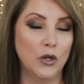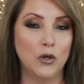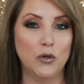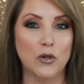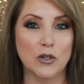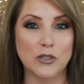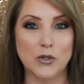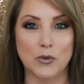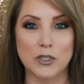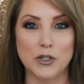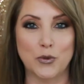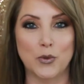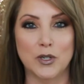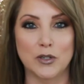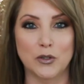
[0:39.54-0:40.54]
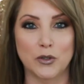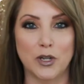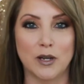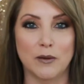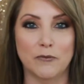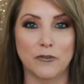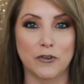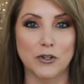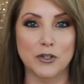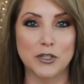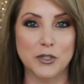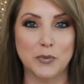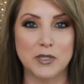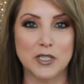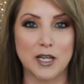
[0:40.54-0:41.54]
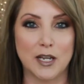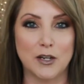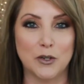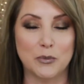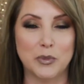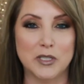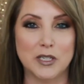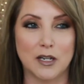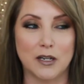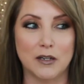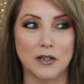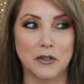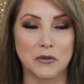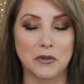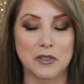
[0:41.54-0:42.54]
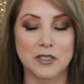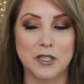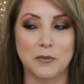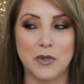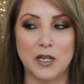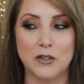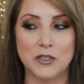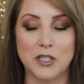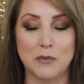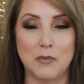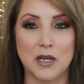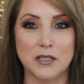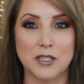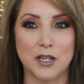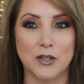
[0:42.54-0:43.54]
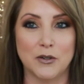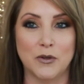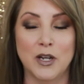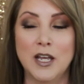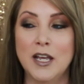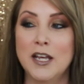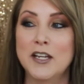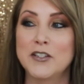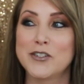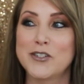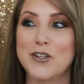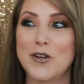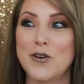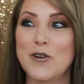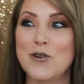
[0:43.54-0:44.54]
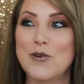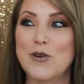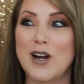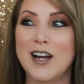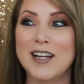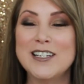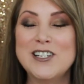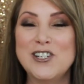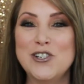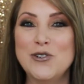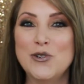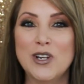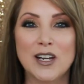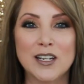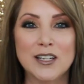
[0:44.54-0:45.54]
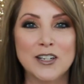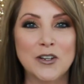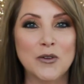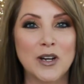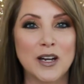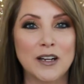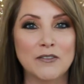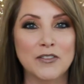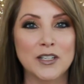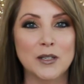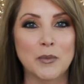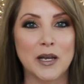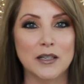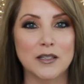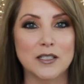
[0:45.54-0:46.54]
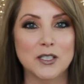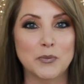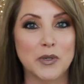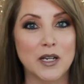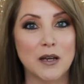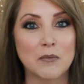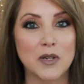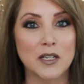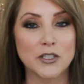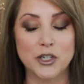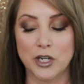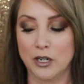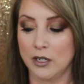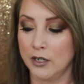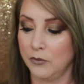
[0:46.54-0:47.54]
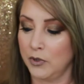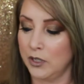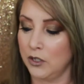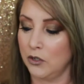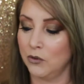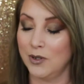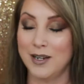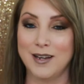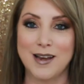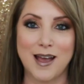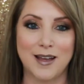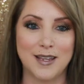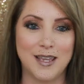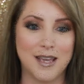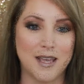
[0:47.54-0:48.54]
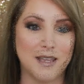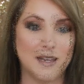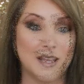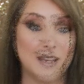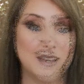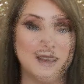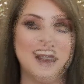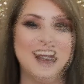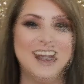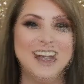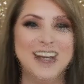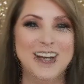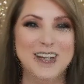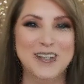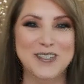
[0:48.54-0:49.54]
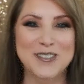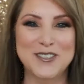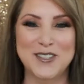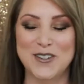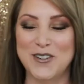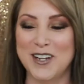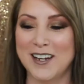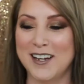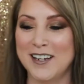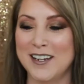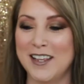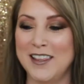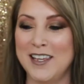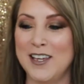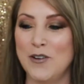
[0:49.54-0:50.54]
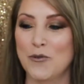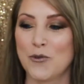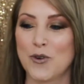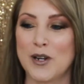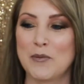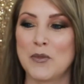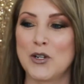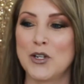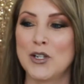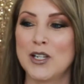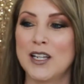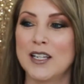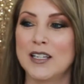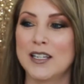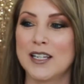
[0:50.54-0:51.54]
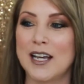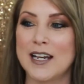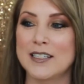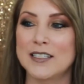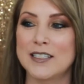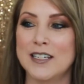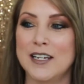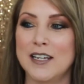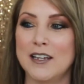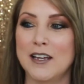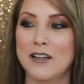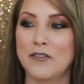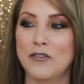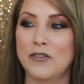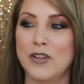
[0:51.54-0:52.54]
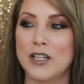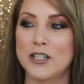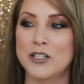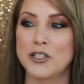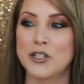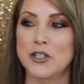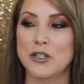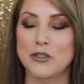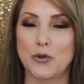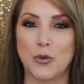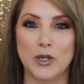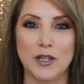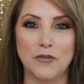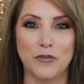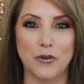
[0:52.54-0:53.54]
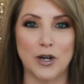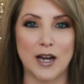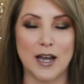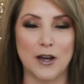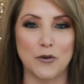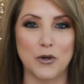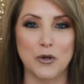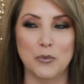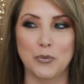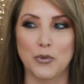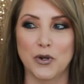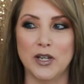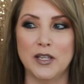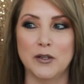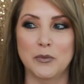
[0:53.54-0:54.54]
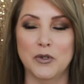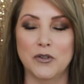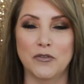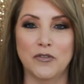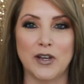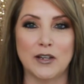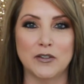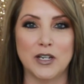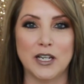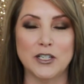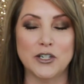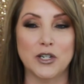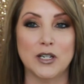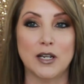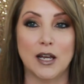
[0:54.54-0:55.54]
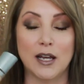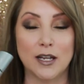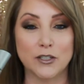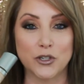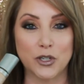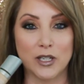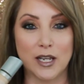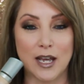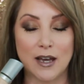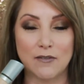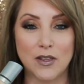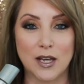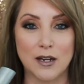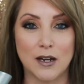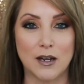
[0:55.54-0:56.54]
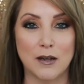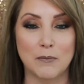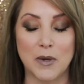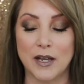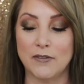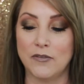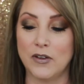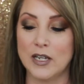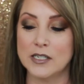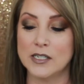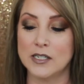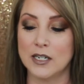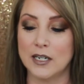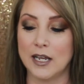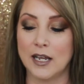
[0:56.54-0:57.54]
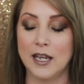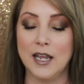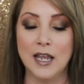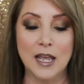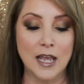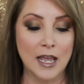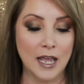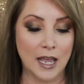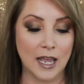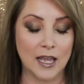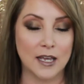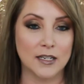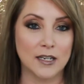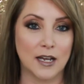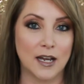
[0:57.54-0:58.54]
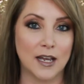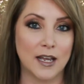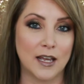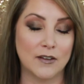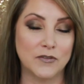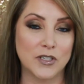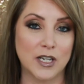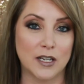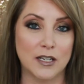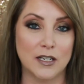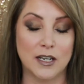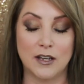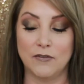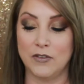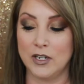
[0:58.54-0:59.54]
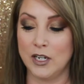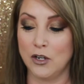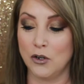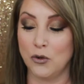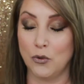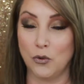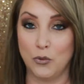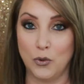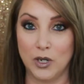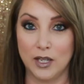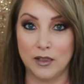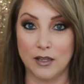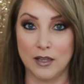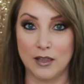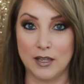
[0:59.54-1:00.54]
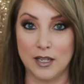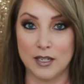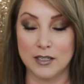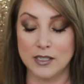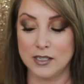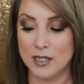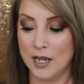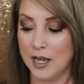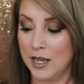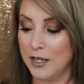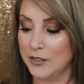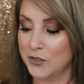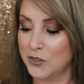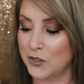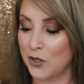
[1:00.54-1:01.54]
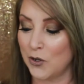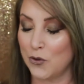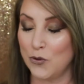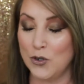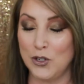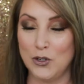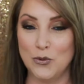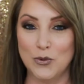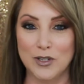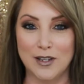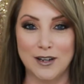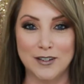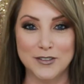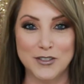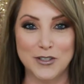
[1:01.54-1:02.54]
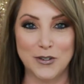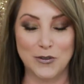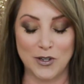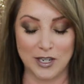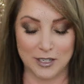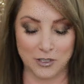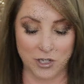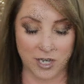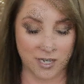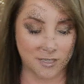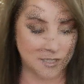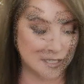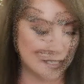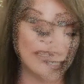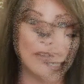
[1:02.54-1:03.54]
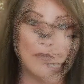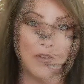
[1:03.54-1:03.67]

who knows which one will come first, potato, potato, tomato, tomato. So I do kind of know how I feel about this, but I'm not sharing it with you, not yet. So then yet. I also got the Rimmel Lasting Finish 24 Hour Breathable Foundation. I actually have that on my face today and I have done a video with this. So you will also get a chance Since I'm on the